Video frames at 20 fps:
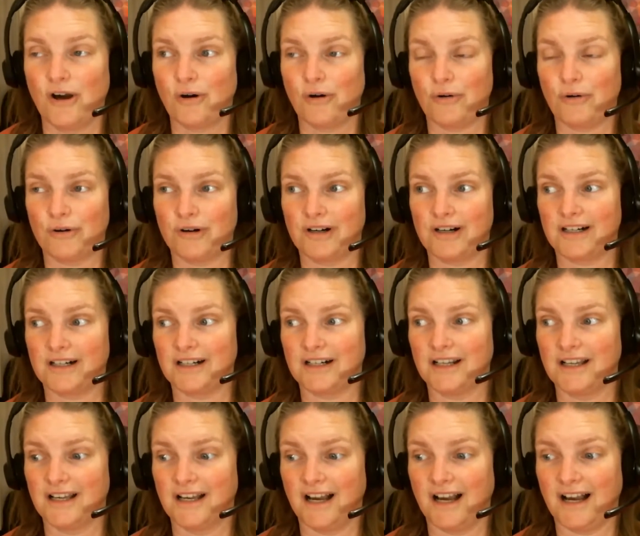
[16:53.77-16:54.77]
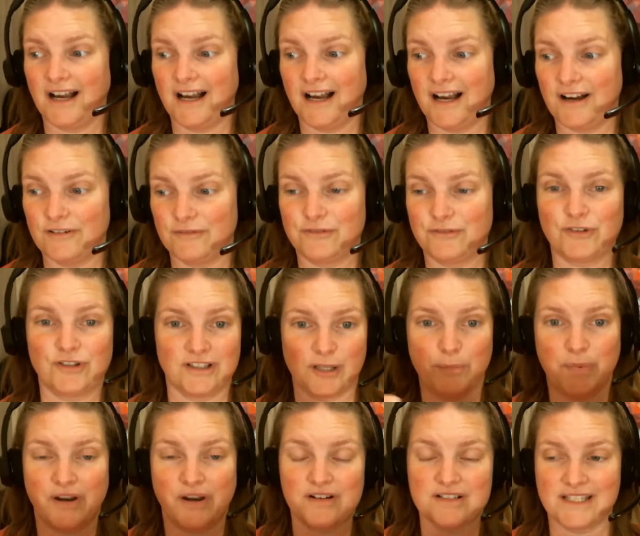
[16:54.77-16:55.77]
or for the
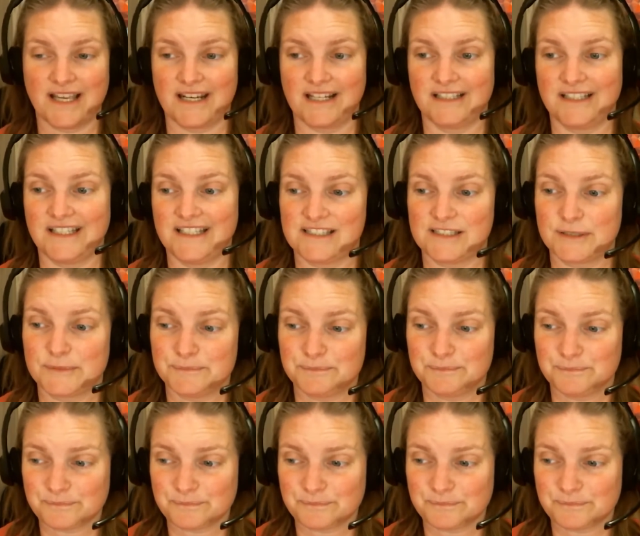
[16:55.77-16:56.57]
parent side at least.